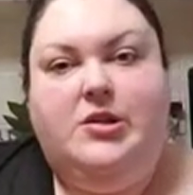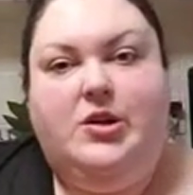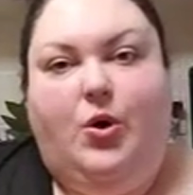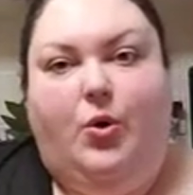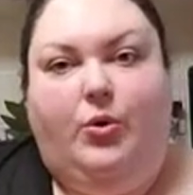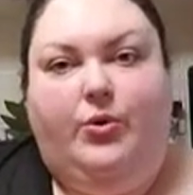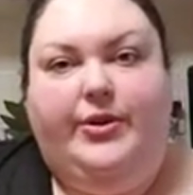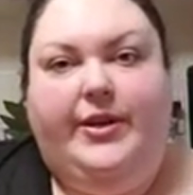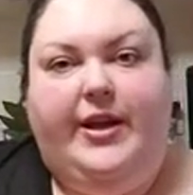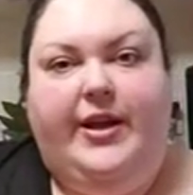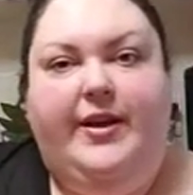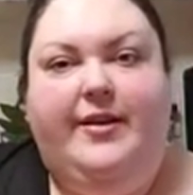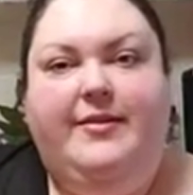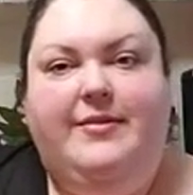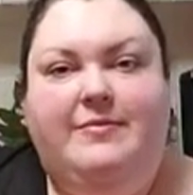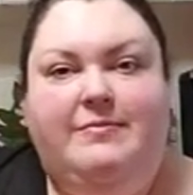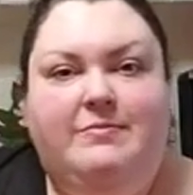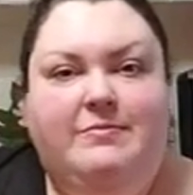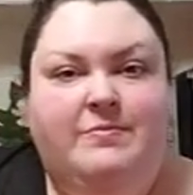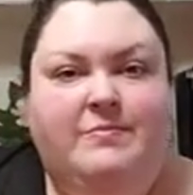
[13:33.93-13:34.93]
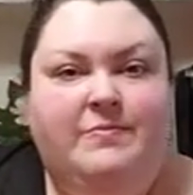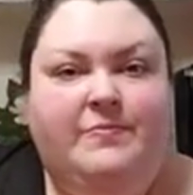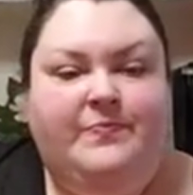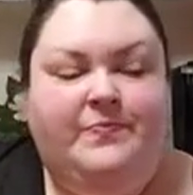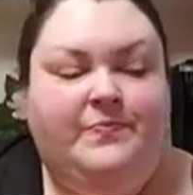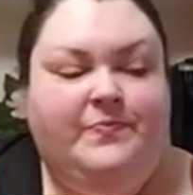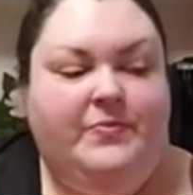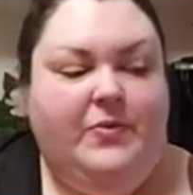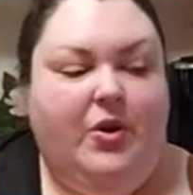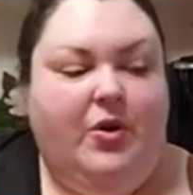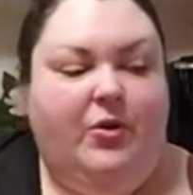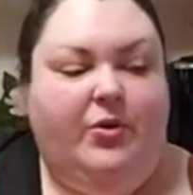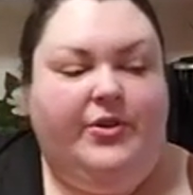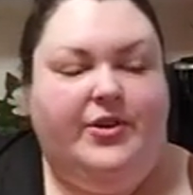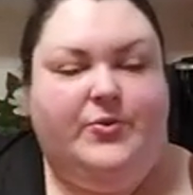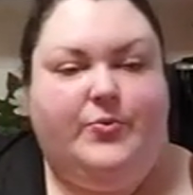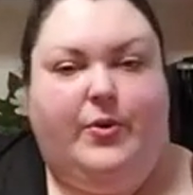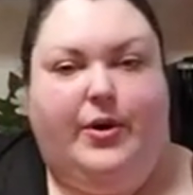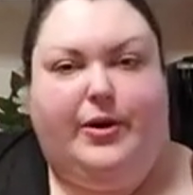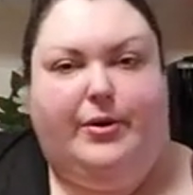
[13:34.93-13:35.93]
Goldie,
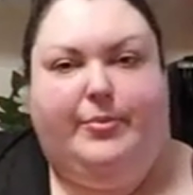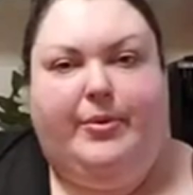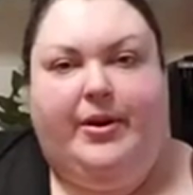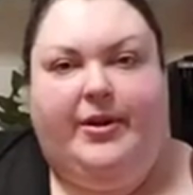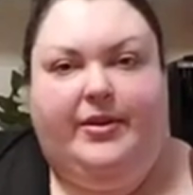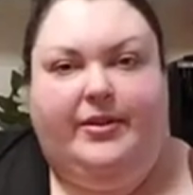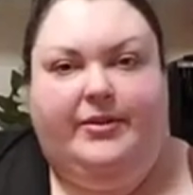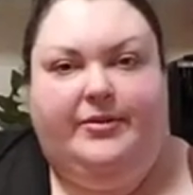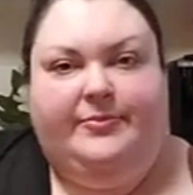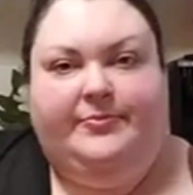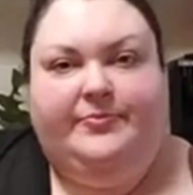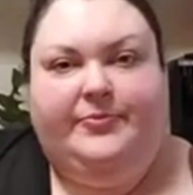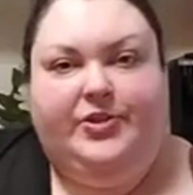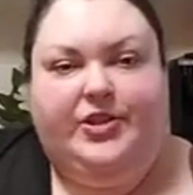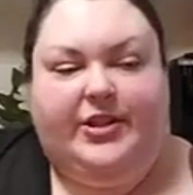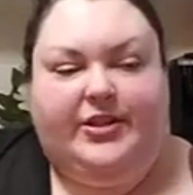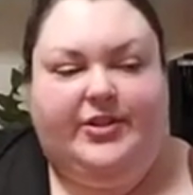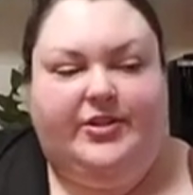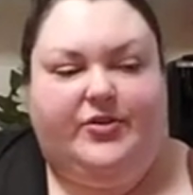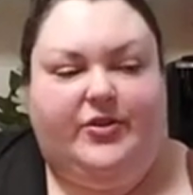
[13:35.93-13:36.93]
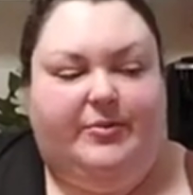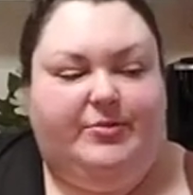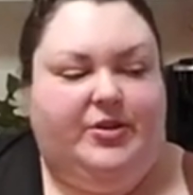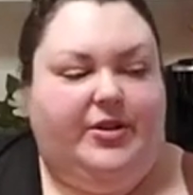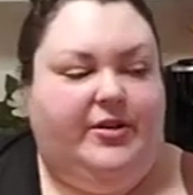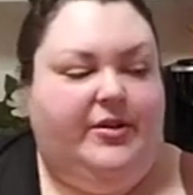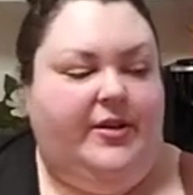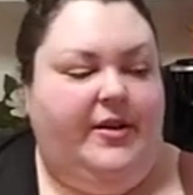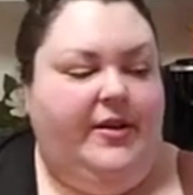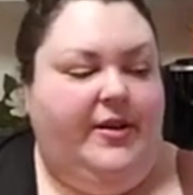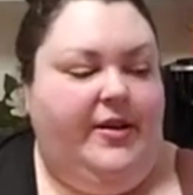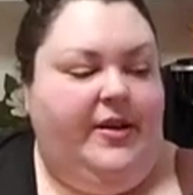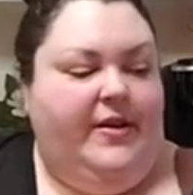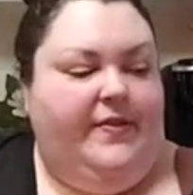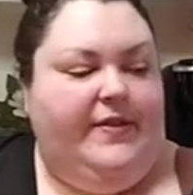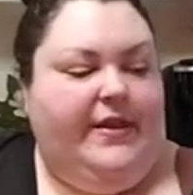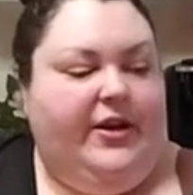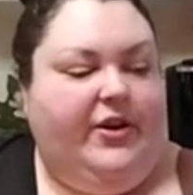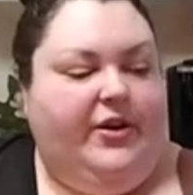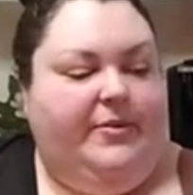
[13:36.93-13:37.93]
coldest water bottle, check description.
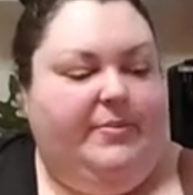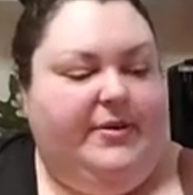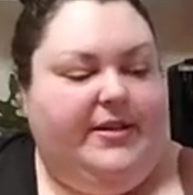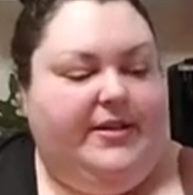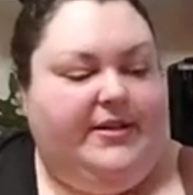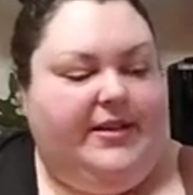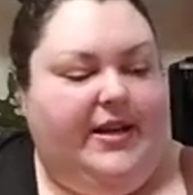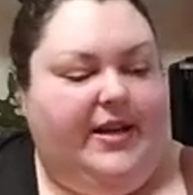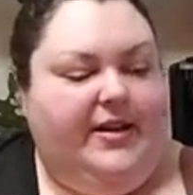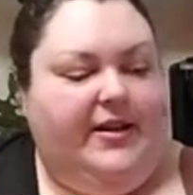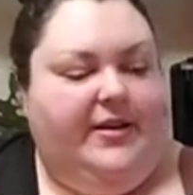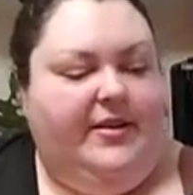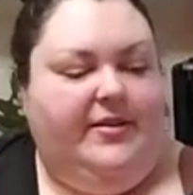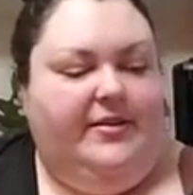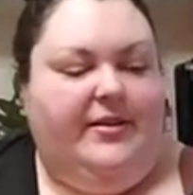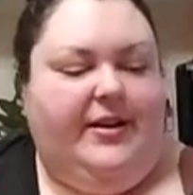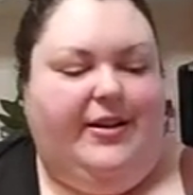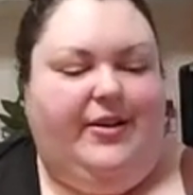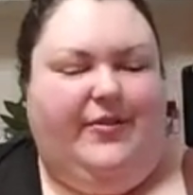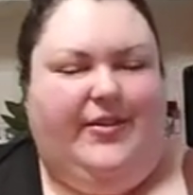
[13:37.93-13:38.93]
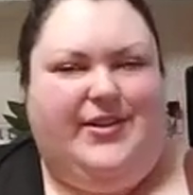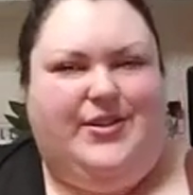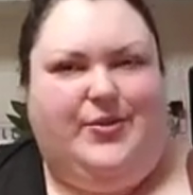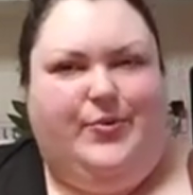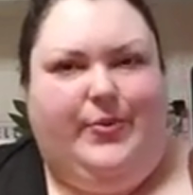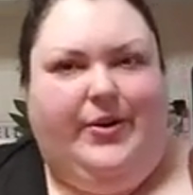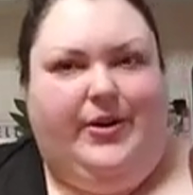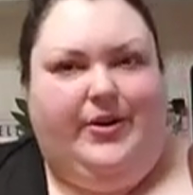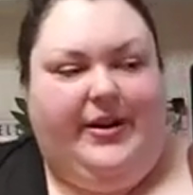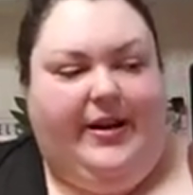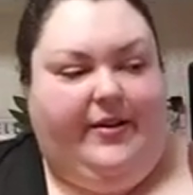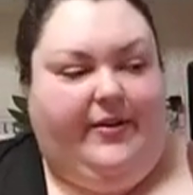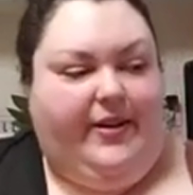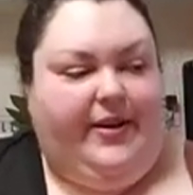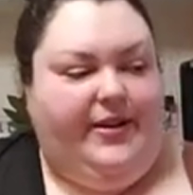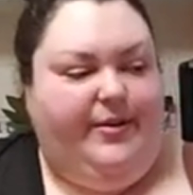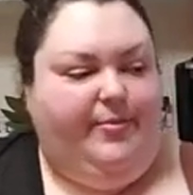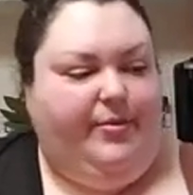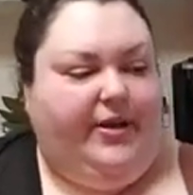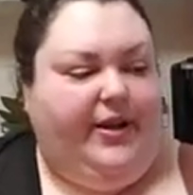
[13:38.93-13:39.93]
They could be seen, I know that's a weird
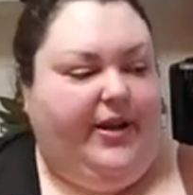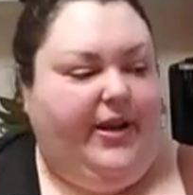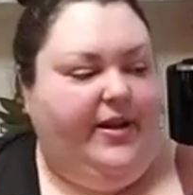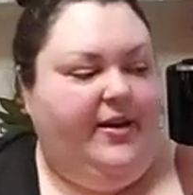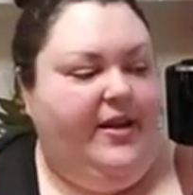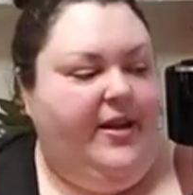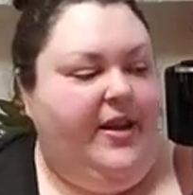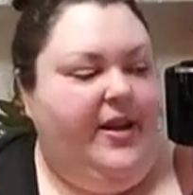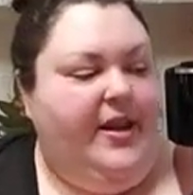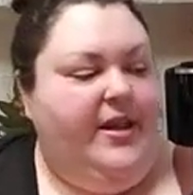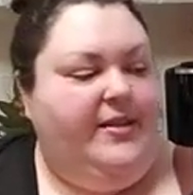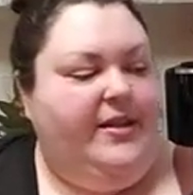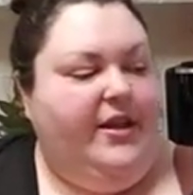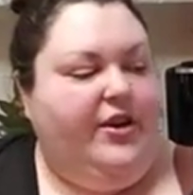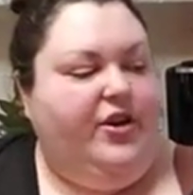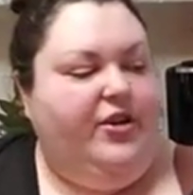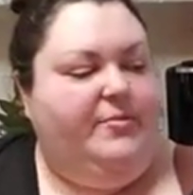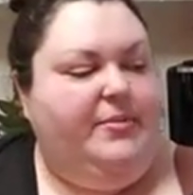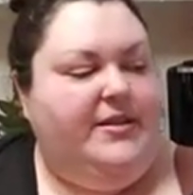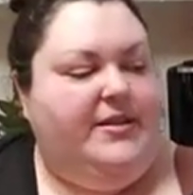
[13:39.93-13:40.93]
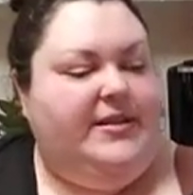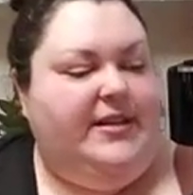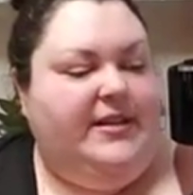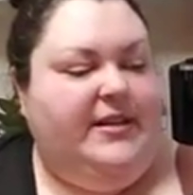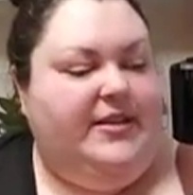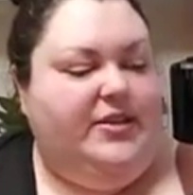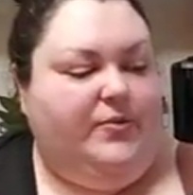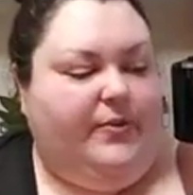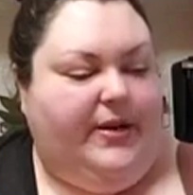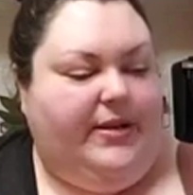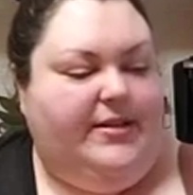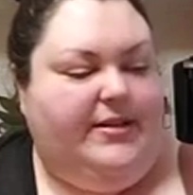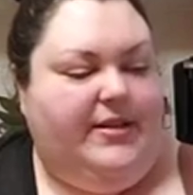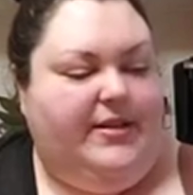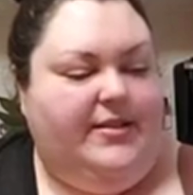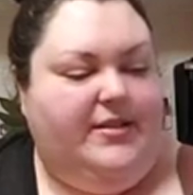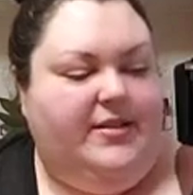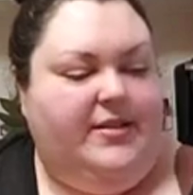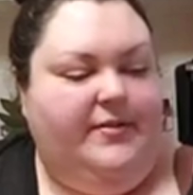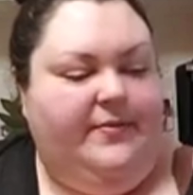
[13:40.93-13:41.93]
area to plug it, they could be seen as
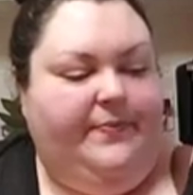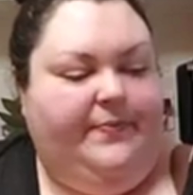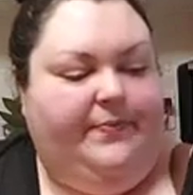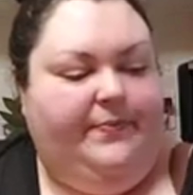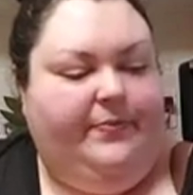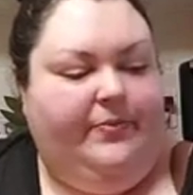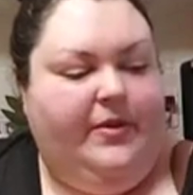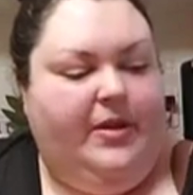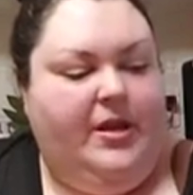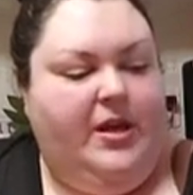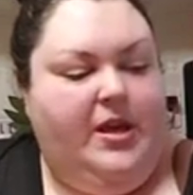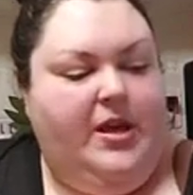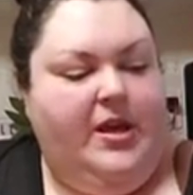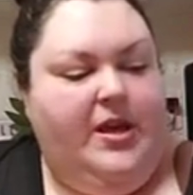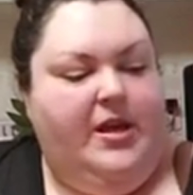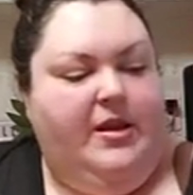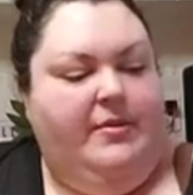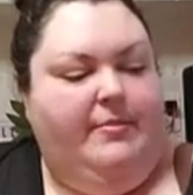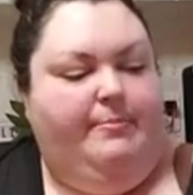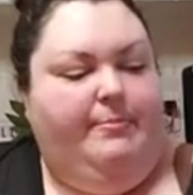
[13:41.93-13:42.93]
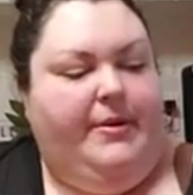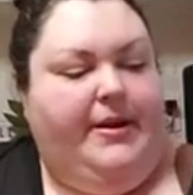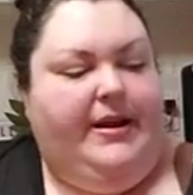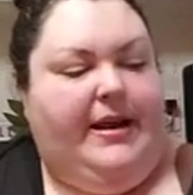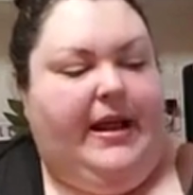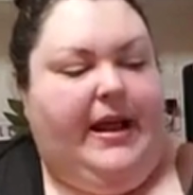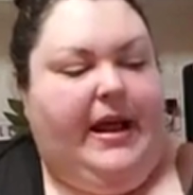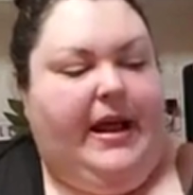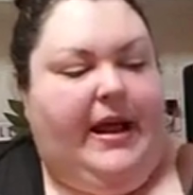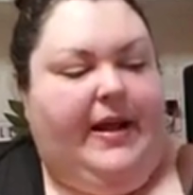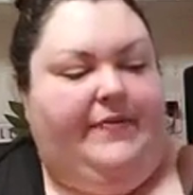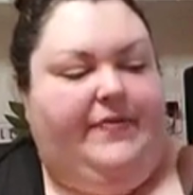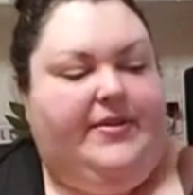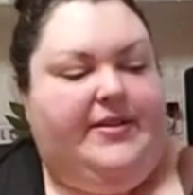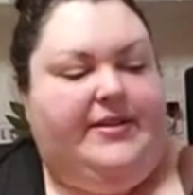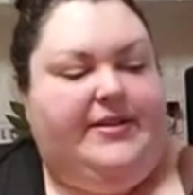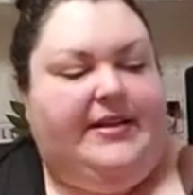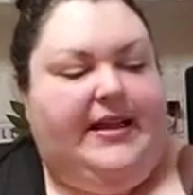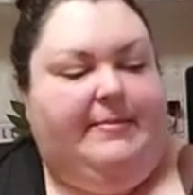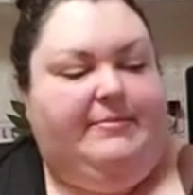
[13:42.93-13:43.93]
racist, but at the
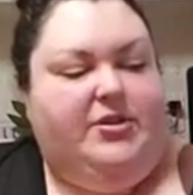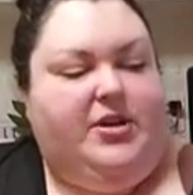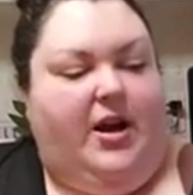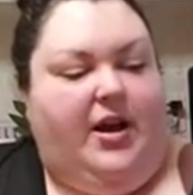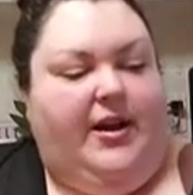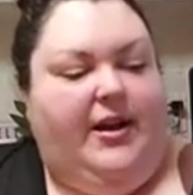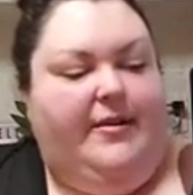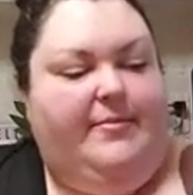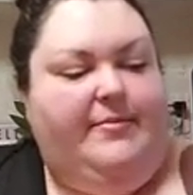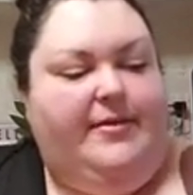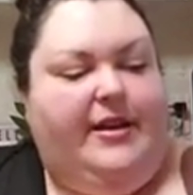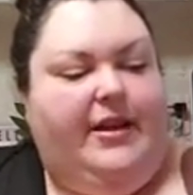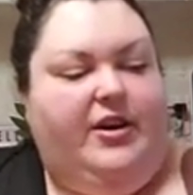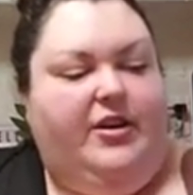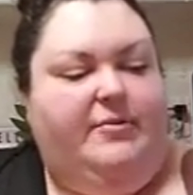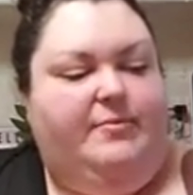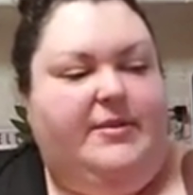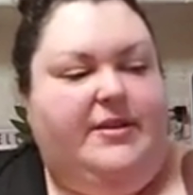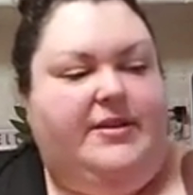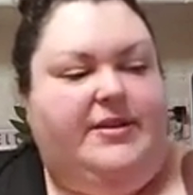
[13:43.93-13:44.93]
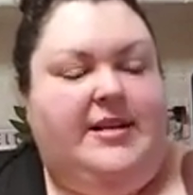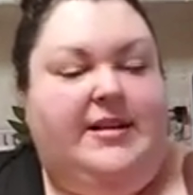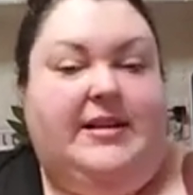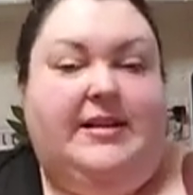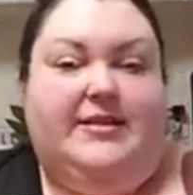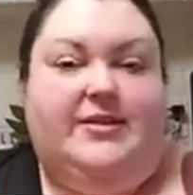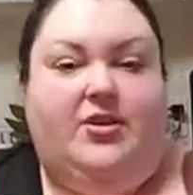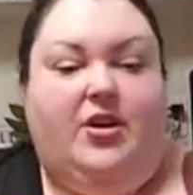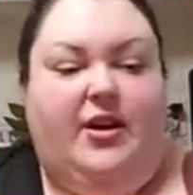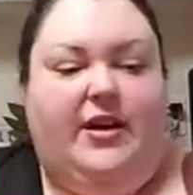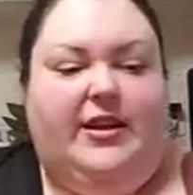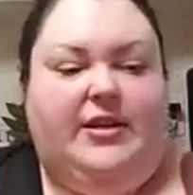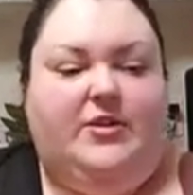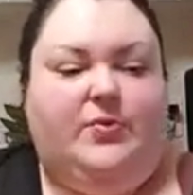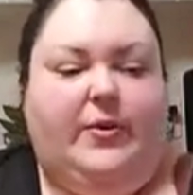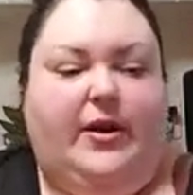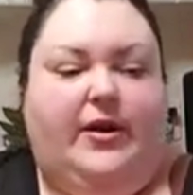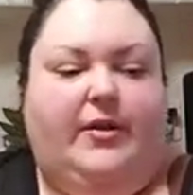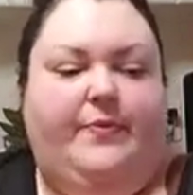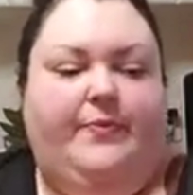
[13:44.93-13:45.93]
same time, they could be seen as not as
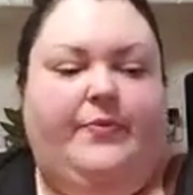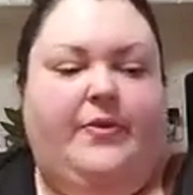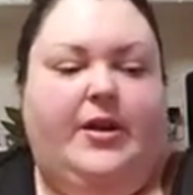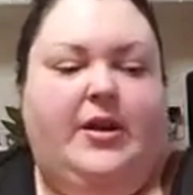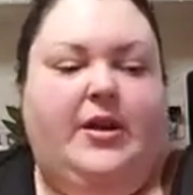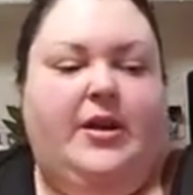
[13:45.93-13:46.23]
well.